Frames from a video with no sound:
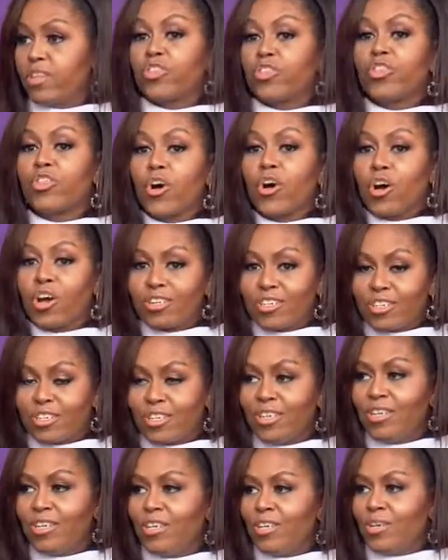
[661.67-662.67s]
in thought,
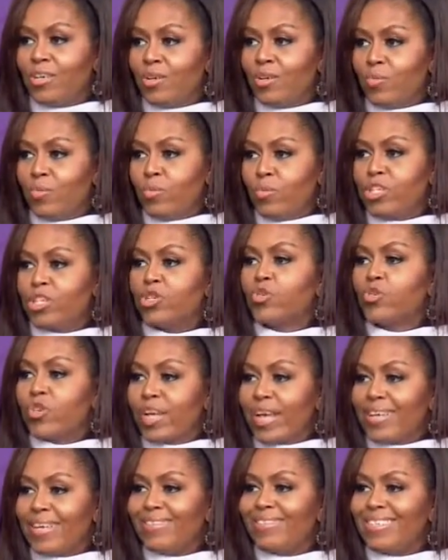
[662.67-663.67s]
which
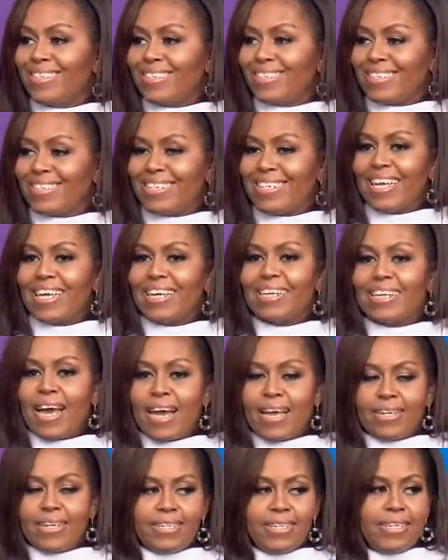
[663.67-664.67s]
creates distinct
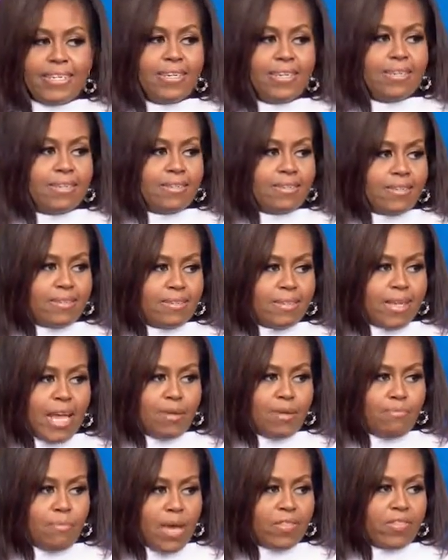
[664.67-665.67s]
ideas
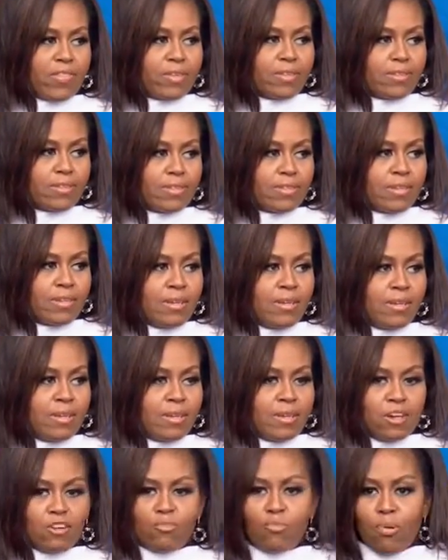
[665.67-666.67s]
and methods
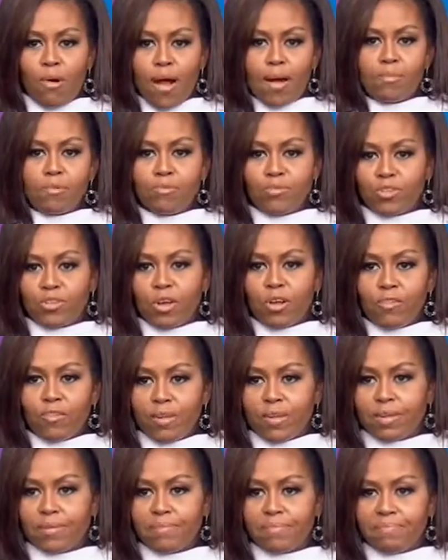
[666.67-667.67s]
of problem
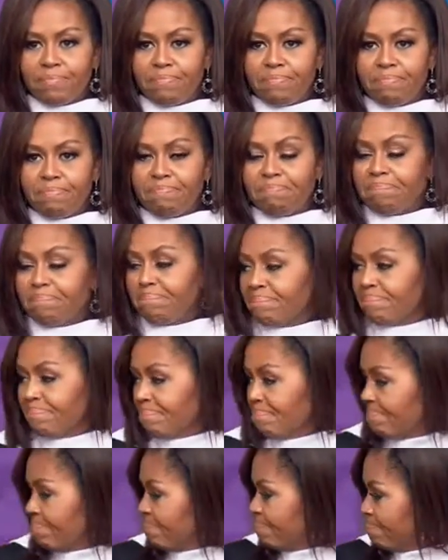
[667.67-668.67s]
solving."
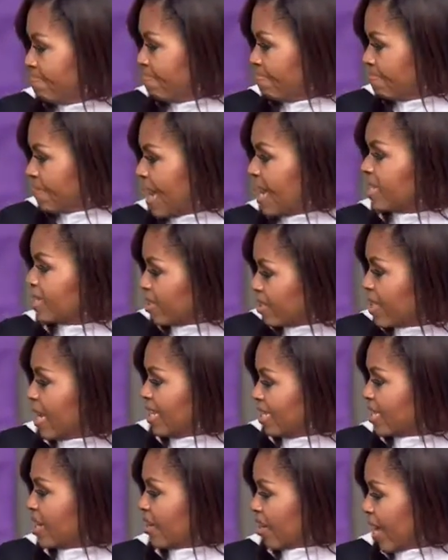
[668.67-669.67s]
That's
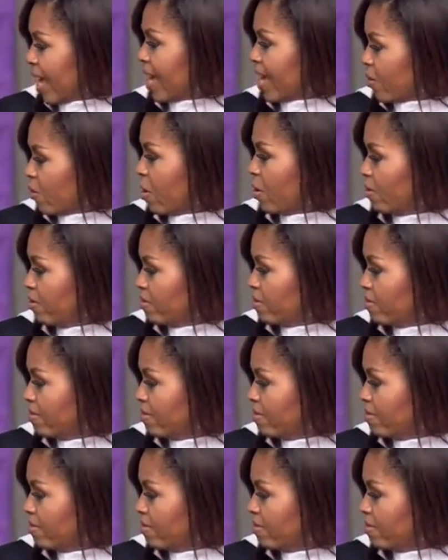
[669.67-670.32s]
an okay quote.